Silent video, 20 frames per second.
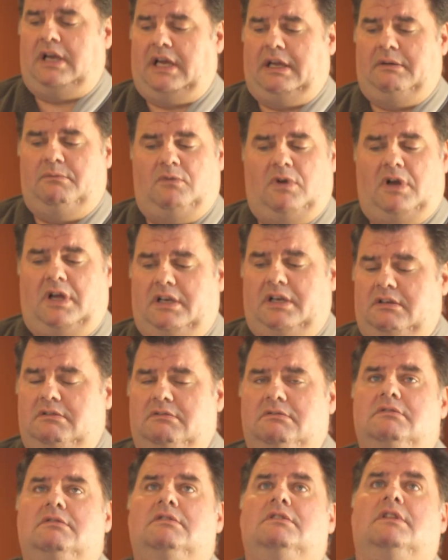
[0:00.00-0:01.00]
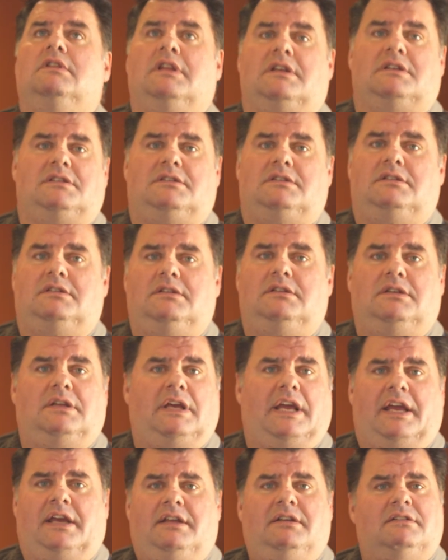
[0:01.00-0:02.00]
I want this
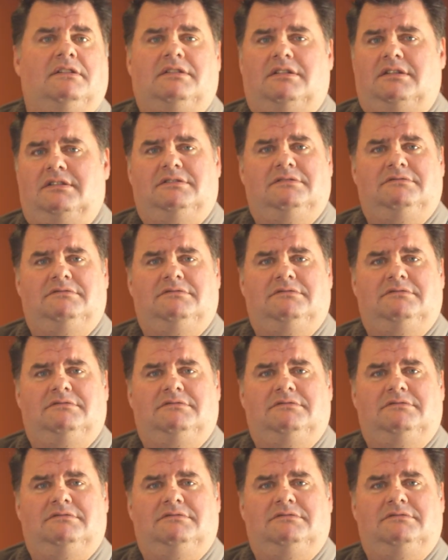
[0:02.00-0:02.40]
to end.